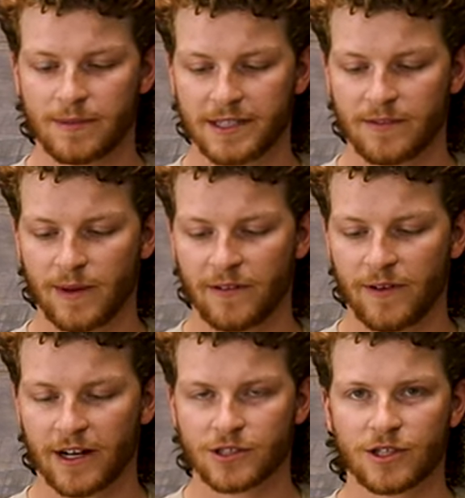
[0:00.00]
expensive to
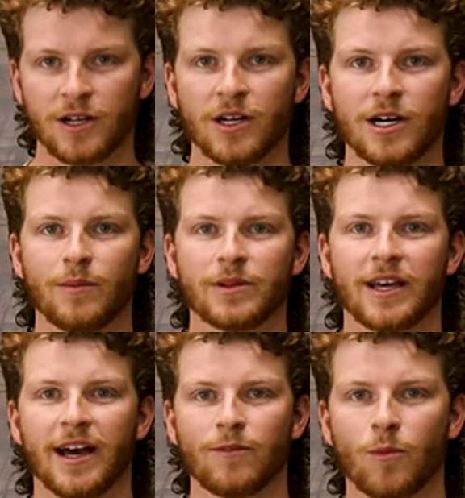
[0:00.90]
manufacture, but
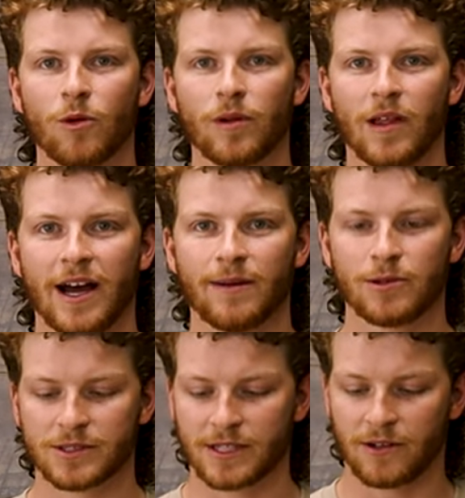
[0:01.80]
they have a more
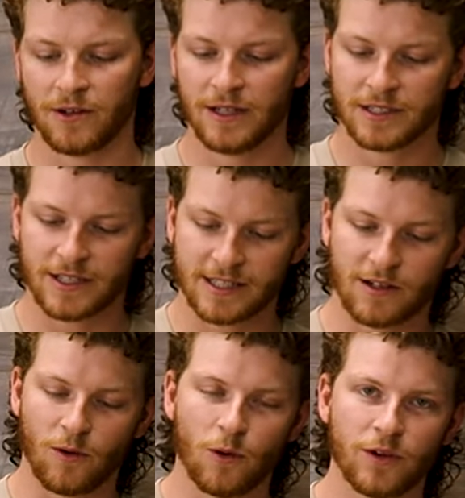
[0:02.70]
reliable seal. So that's
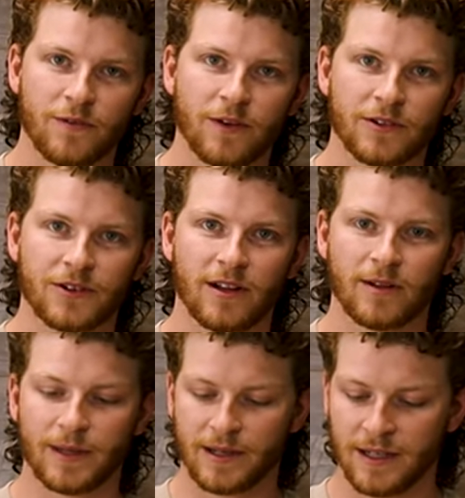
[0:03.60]
going to hold the filter
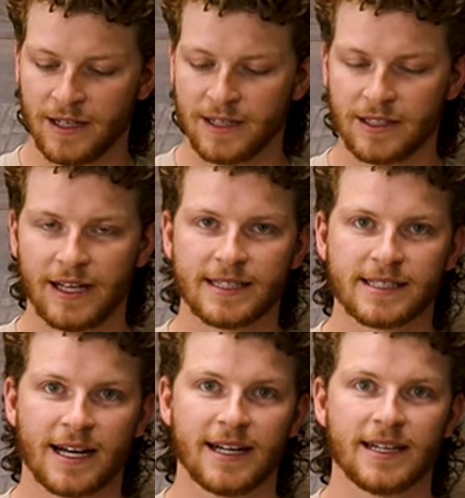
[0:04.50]
element in
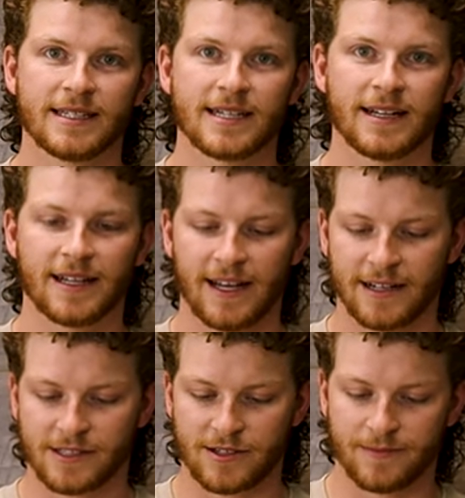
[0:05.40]
tight inside the
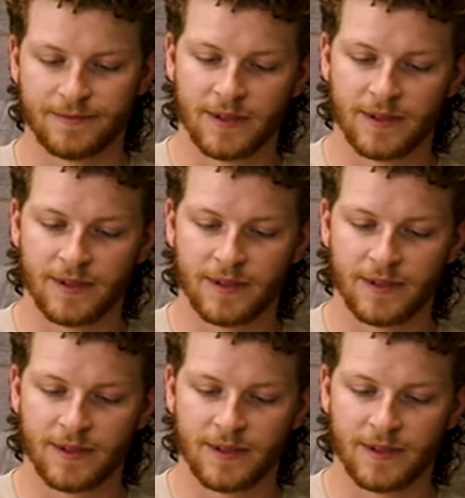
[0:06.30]
canister.